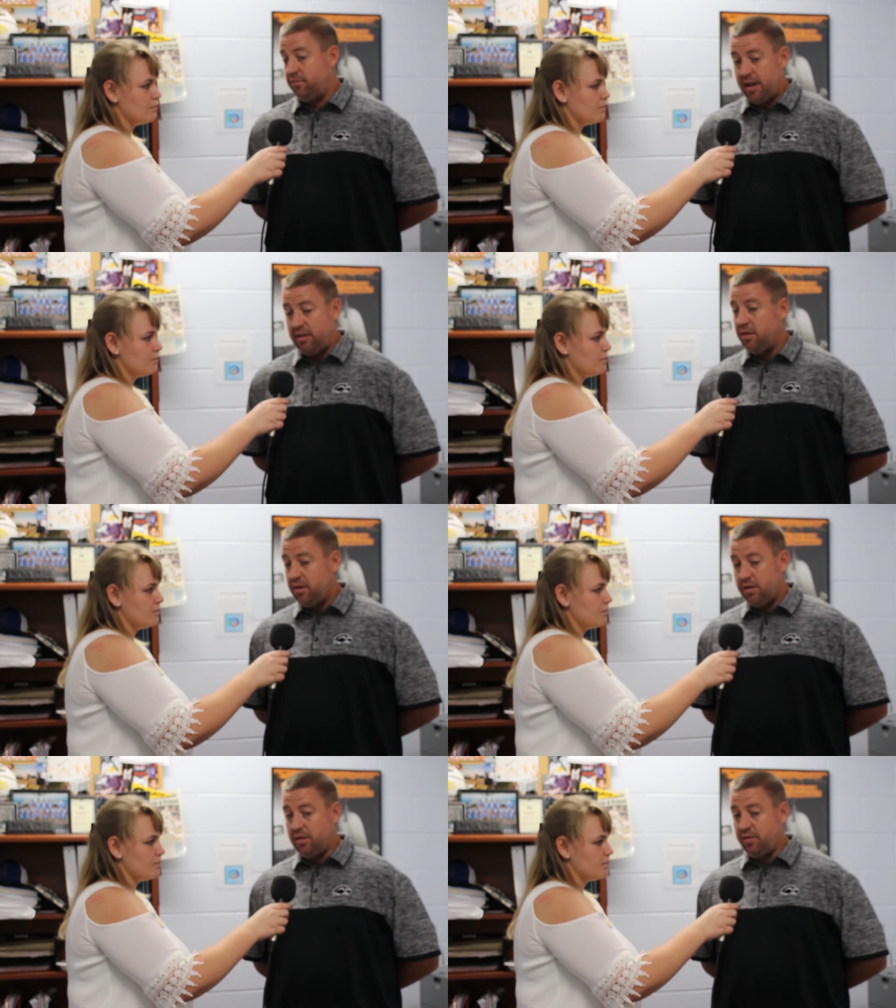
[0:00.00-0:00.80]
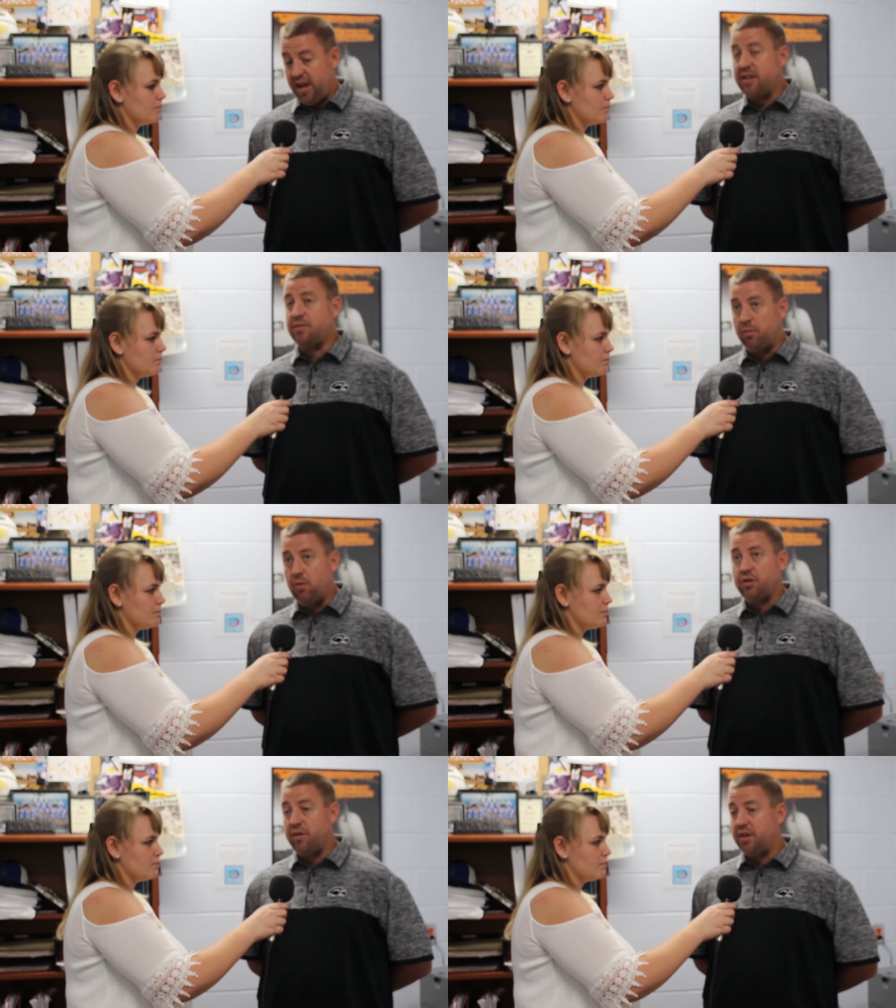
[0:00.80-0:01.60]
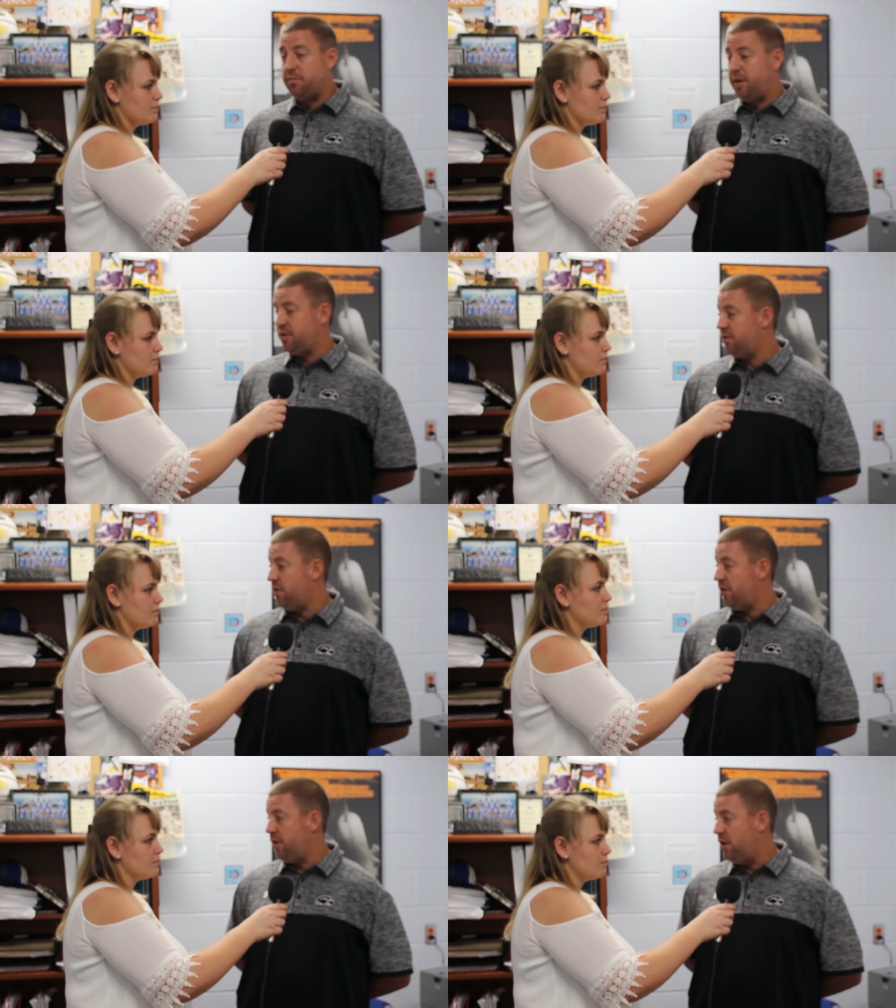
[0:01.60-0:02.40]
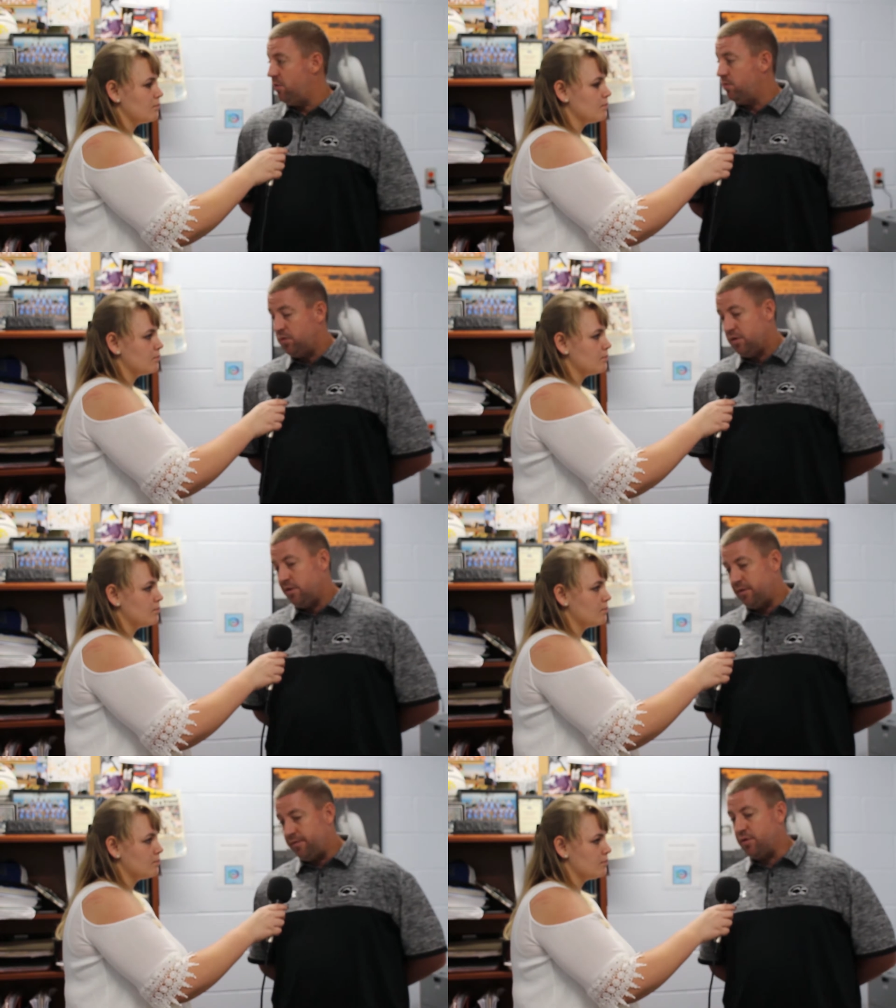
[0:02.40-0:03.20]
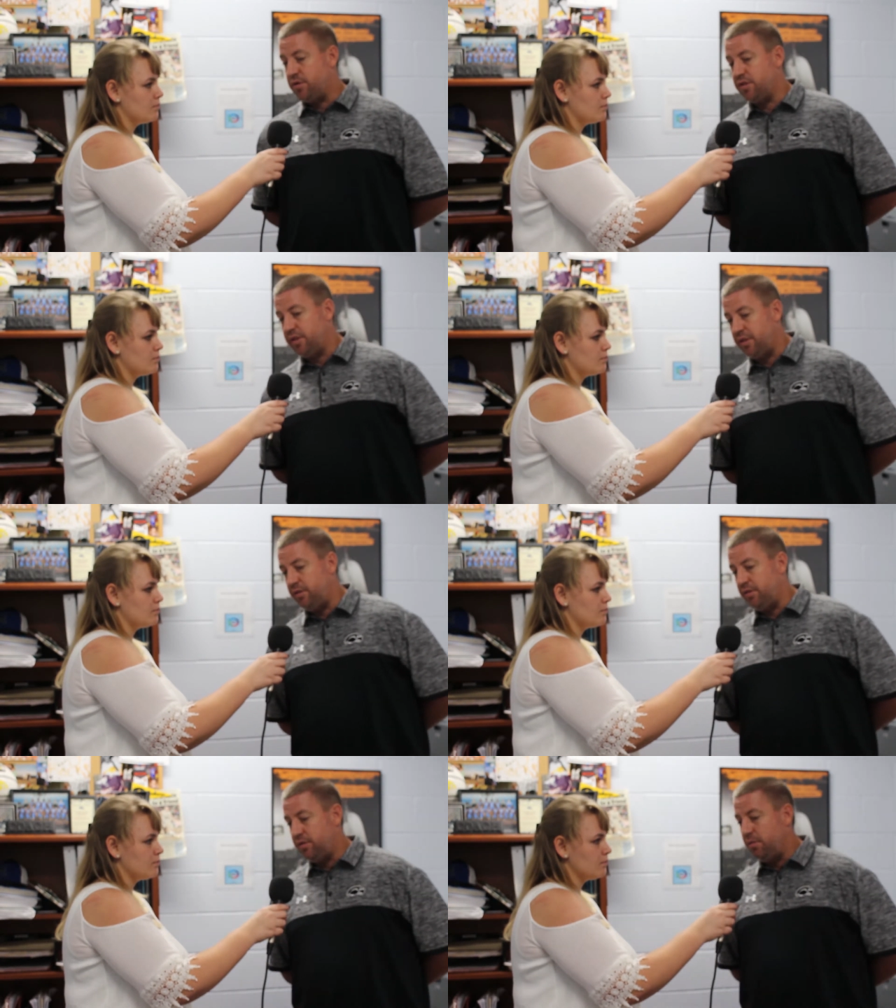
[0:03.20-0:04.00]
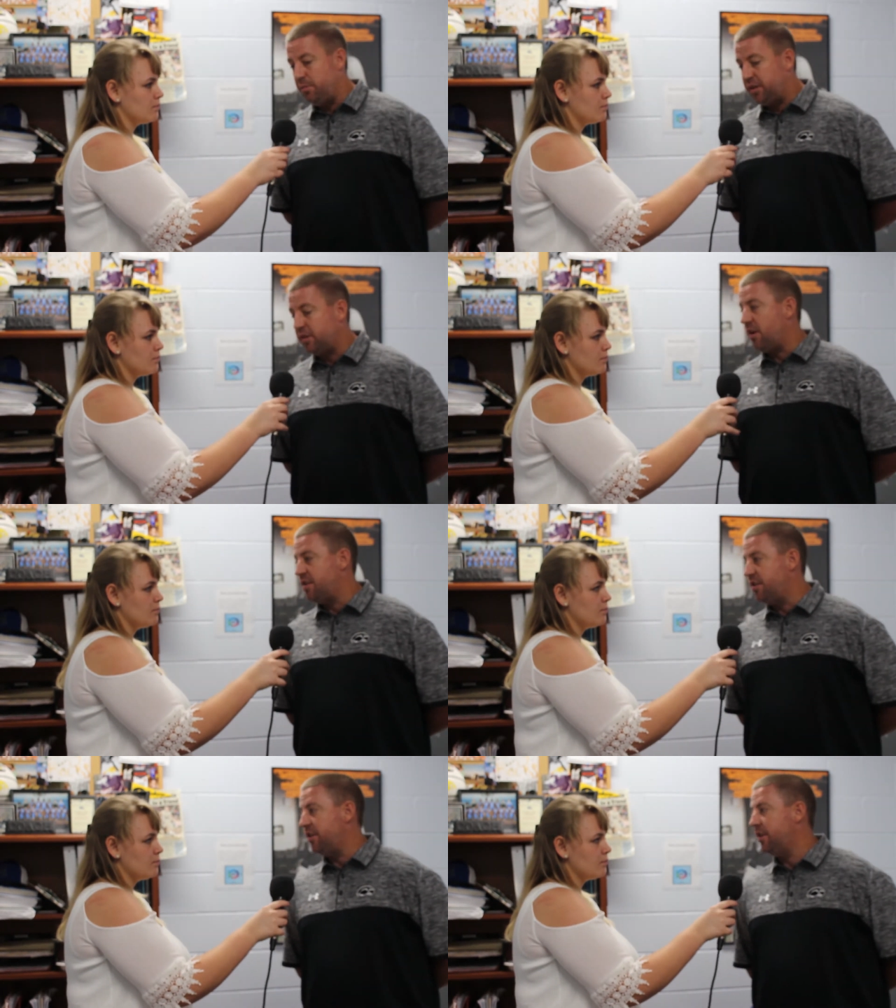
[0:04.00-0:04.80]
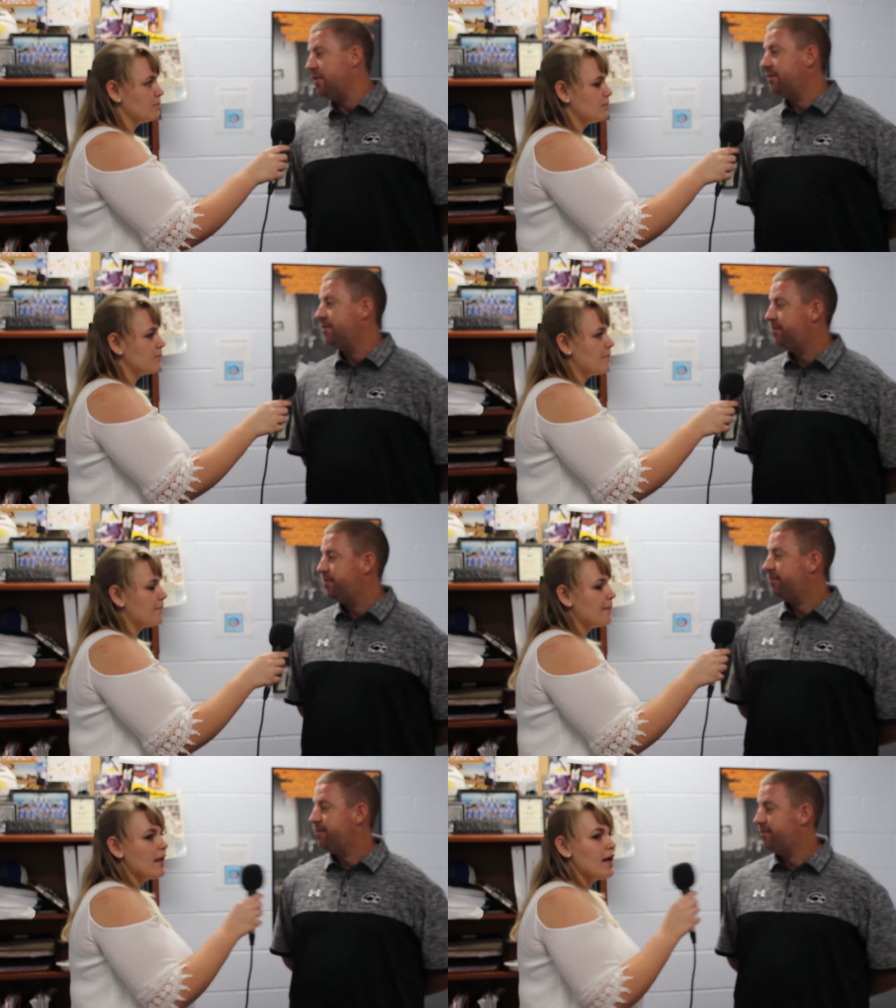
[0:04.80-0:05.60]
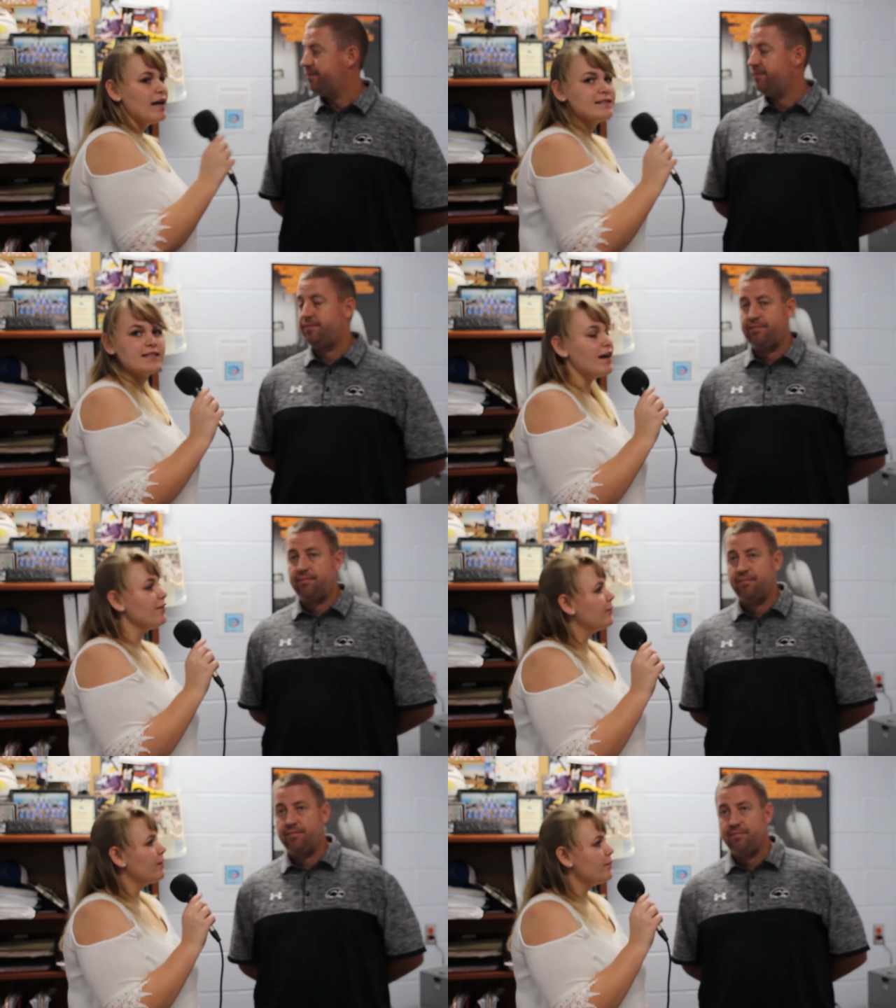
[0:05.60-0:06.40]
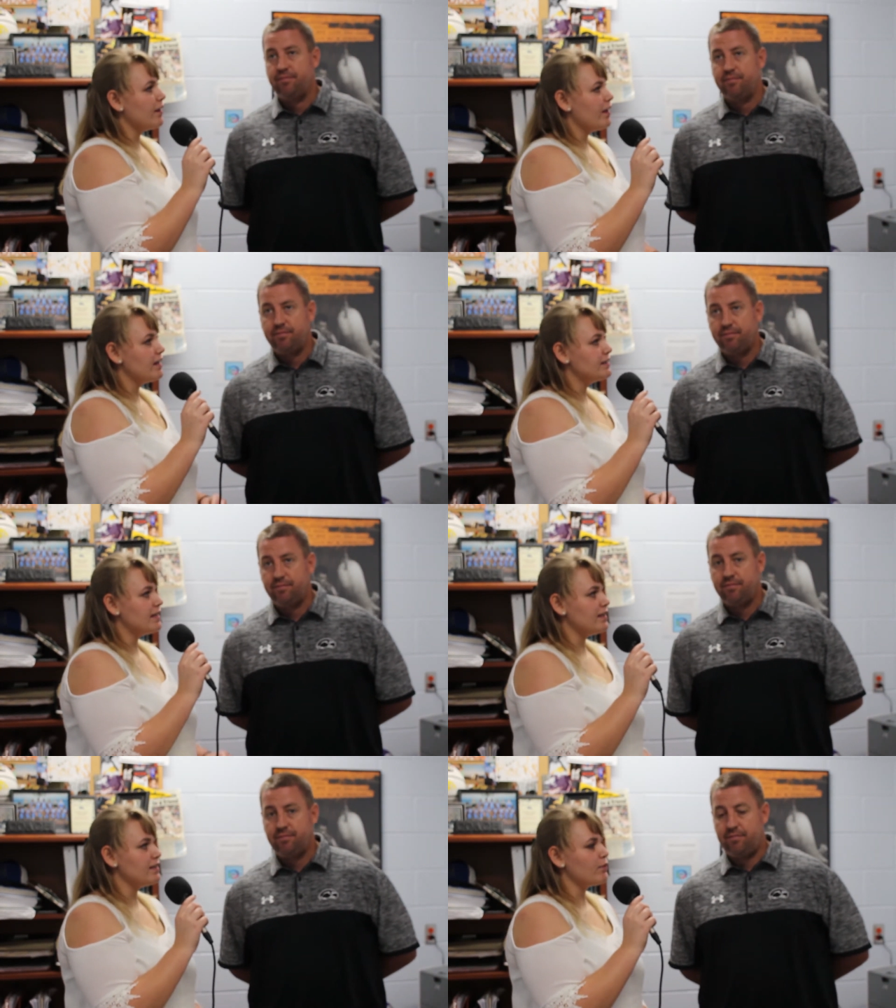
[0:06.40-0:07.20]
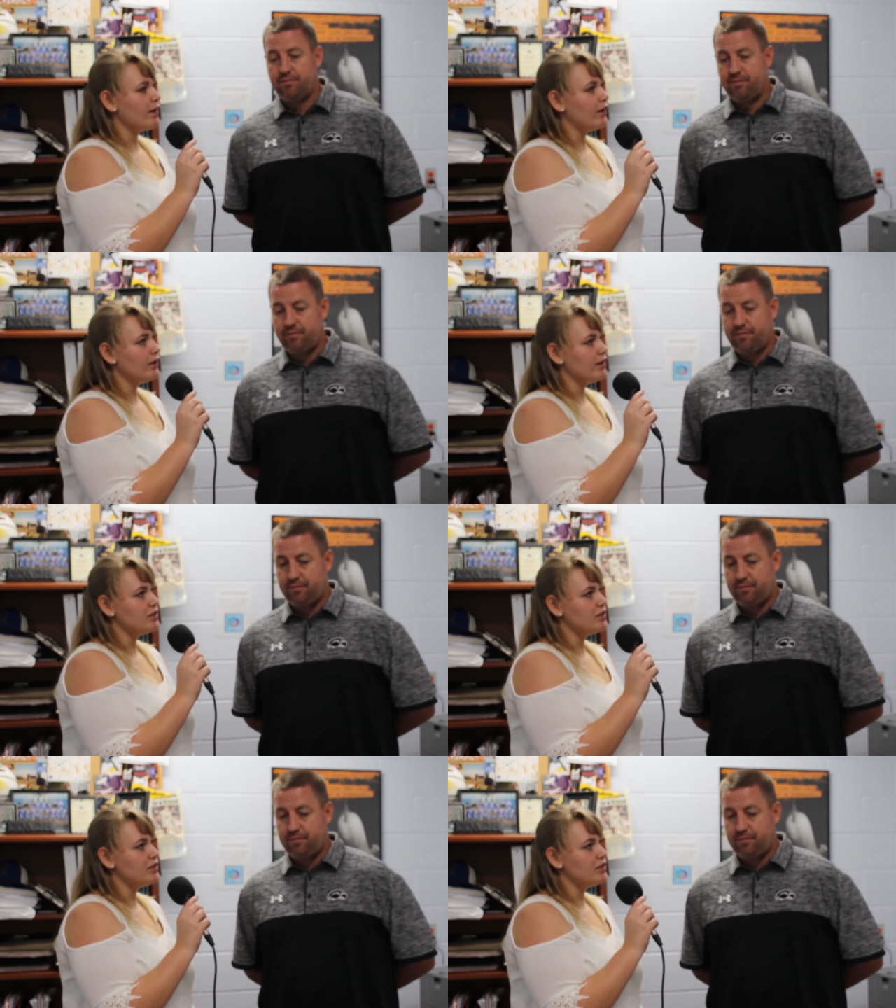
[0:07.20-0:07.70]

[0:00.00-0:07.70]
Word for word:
Speaker 1: that you know, yes, we want you as a mentor, or no, unfortunately, you don't meet the criteria.
Speaker 2: Aside from the attendance record and